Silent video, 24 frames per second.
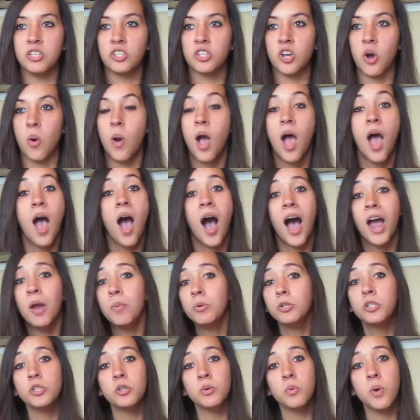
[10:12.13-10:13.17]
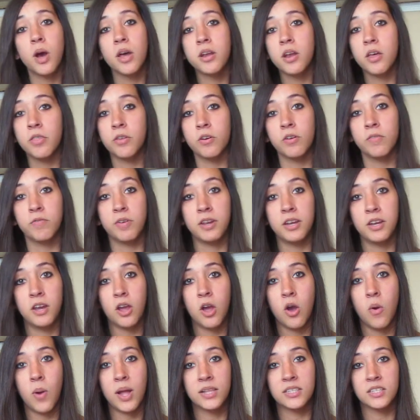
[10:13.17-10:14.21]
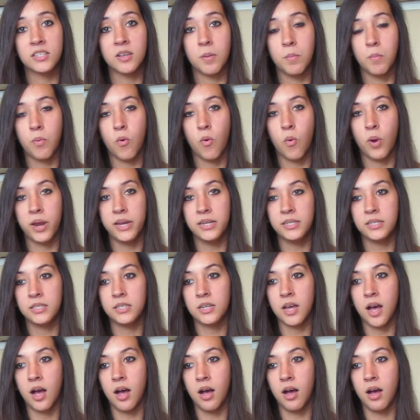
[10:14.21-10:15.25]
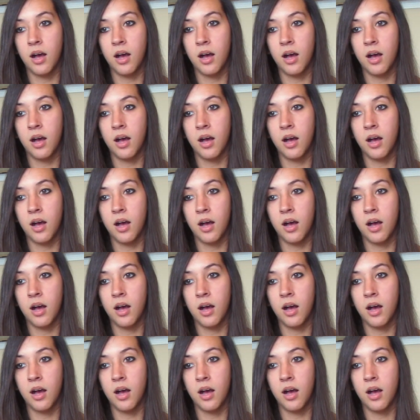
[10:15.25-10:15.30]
So I will do another video at some point